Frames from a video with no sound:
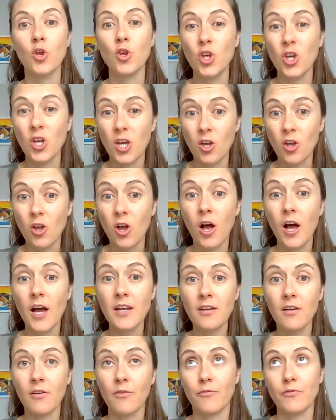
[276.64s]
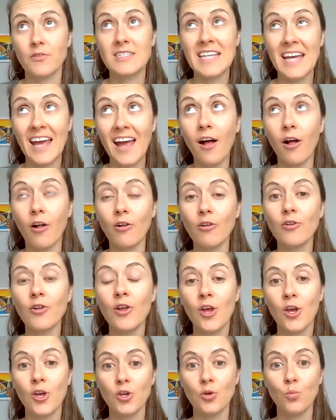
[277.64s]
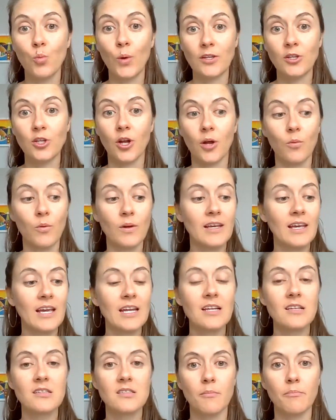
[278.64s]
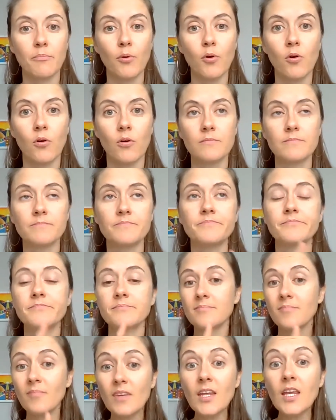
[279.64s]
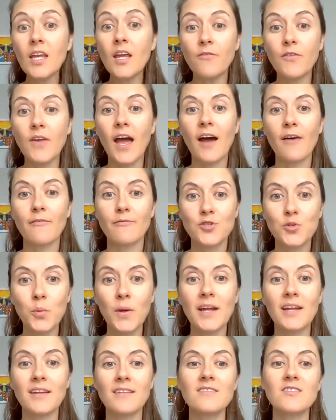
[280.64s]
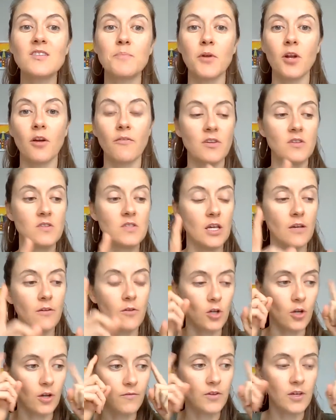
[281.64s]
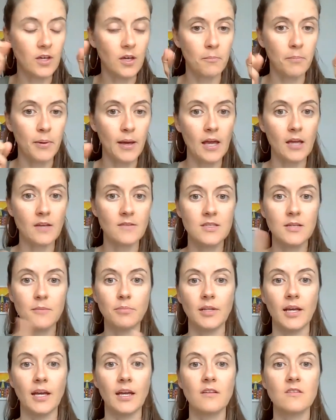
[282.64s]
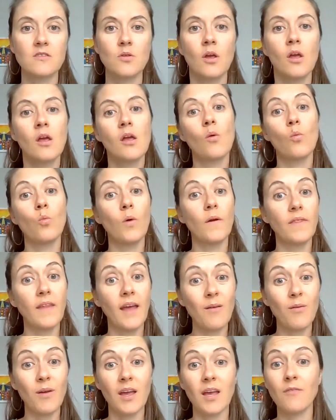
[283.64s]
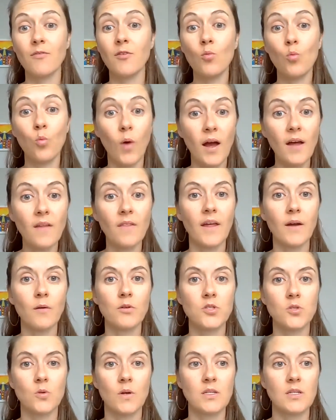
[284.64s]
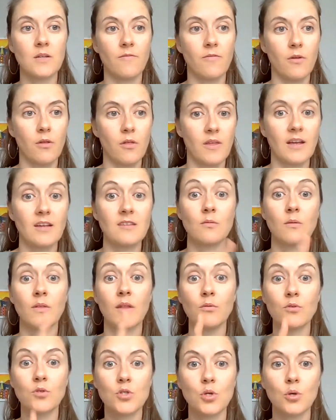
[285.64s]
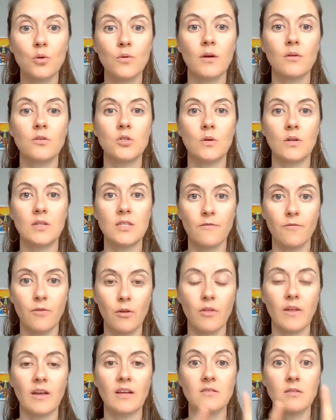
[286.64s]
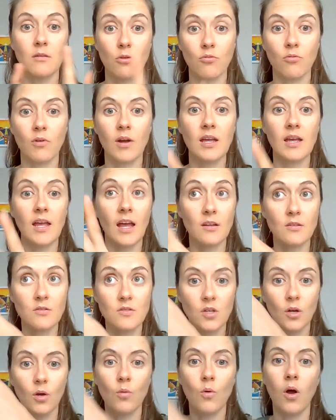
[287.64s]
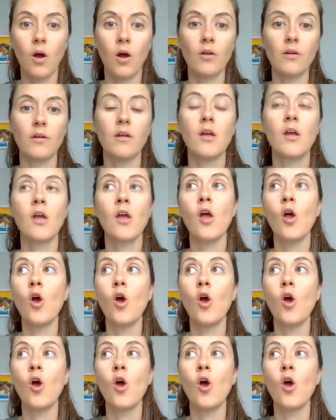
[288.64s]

You can kind of tell when, when kiddies are born, if you have twins, but obviously, if you compare siblings, when they were even one, they were doing different things. When they were two, they were doing different things, three, and so on.